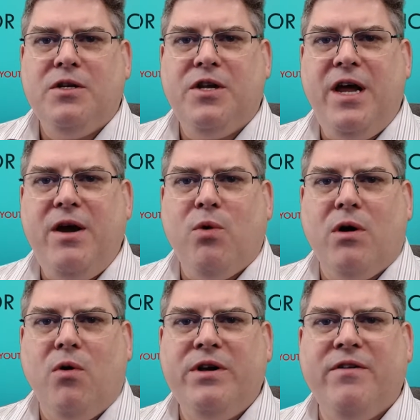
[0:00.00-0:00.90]
Today, we're
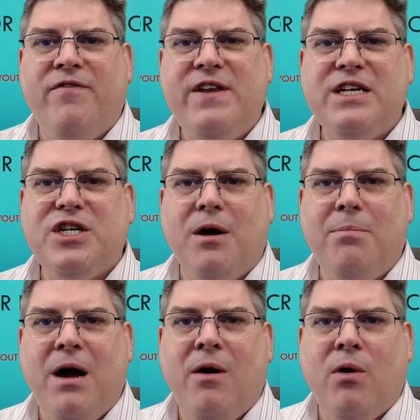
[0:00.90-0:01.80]
going to finish
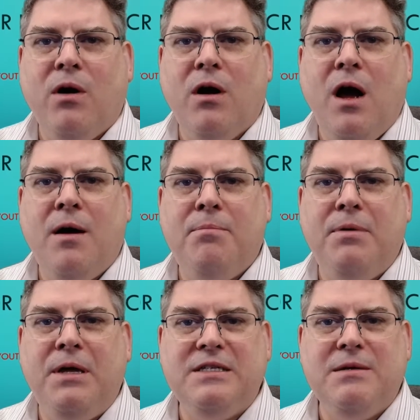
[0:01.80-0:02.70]
up our
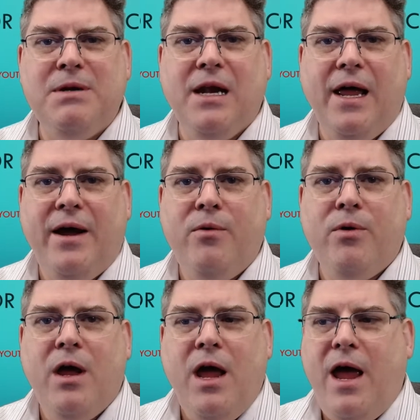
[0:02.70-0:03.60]
PCB layout,
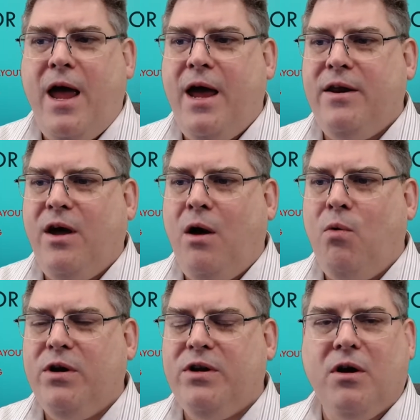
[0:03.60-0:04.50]
and I
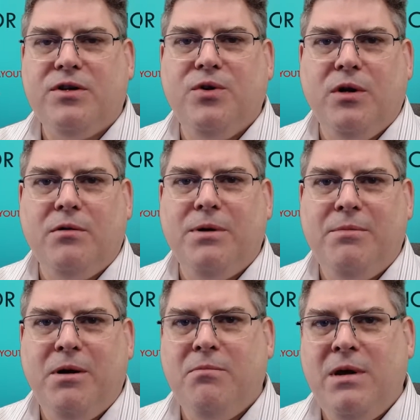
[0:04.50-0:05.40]
want to talk to you a little bit
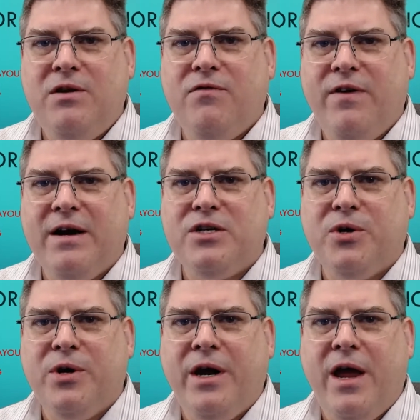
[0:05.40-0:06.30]
about
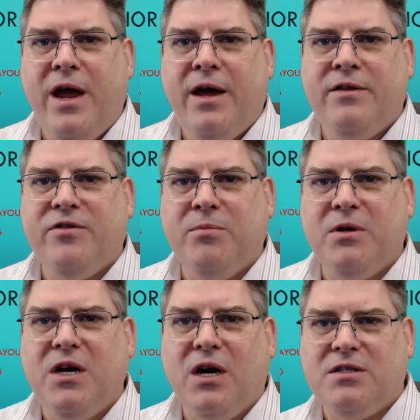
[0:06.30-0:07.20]
manufacturing and some
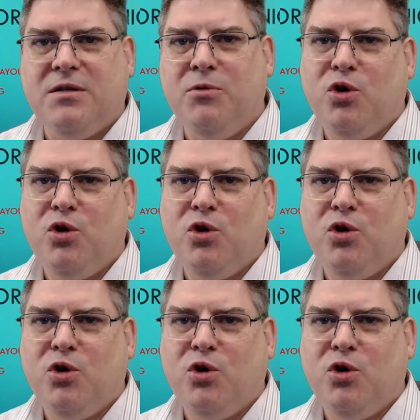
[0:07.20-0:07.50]
custom